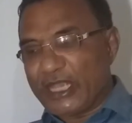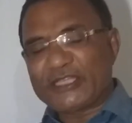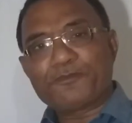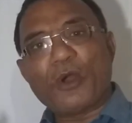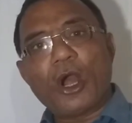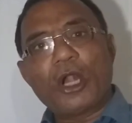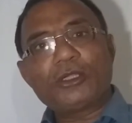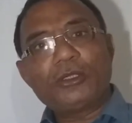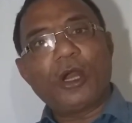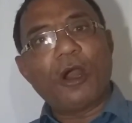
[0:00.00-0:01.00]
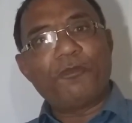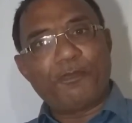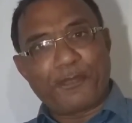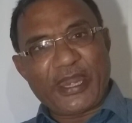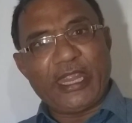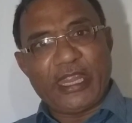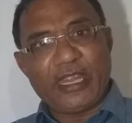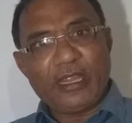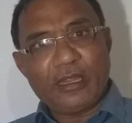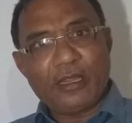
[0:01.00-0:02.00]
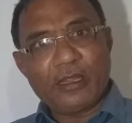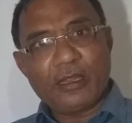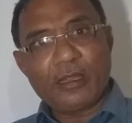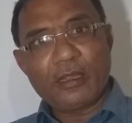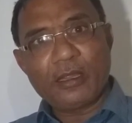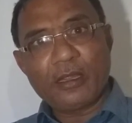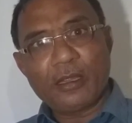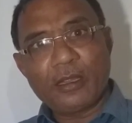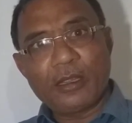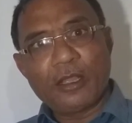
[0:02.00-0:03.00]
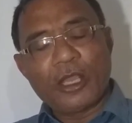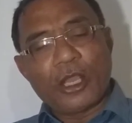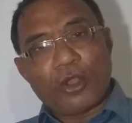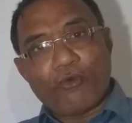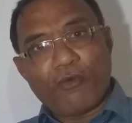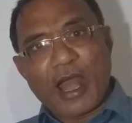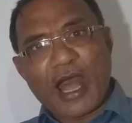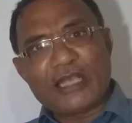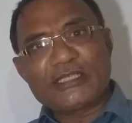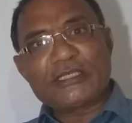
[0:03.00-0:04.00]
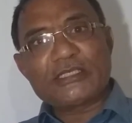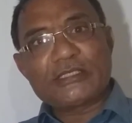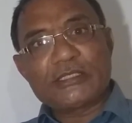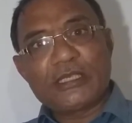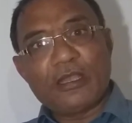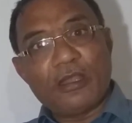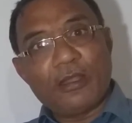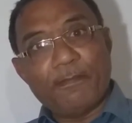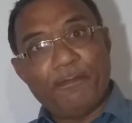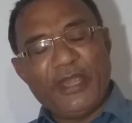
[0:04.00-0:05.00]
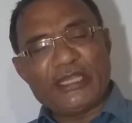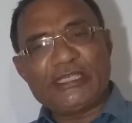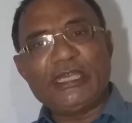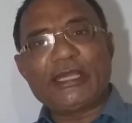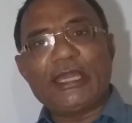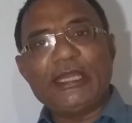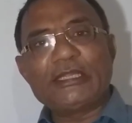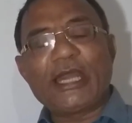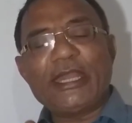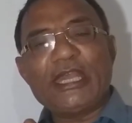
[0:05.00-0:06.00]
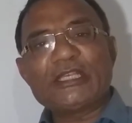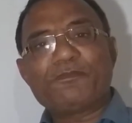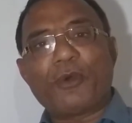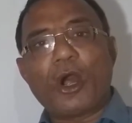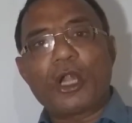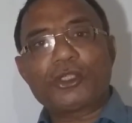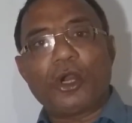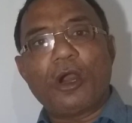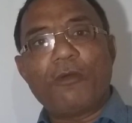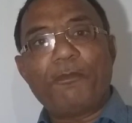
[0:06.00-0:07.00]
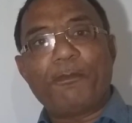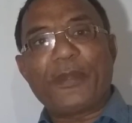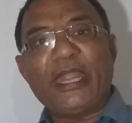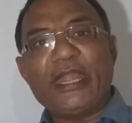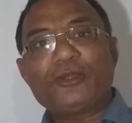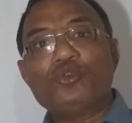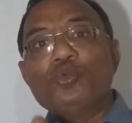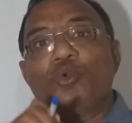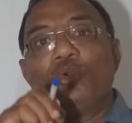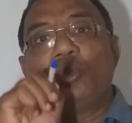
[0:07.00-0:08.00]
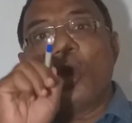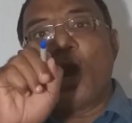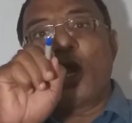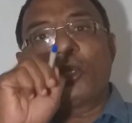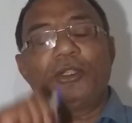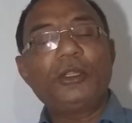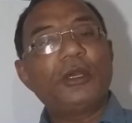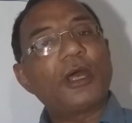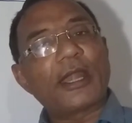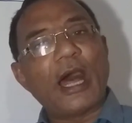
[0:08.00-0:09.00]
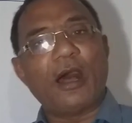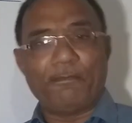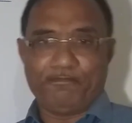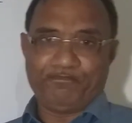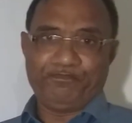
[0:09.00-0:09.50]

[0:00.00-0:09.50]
spot of prey was basically the spot of prey to God Ram.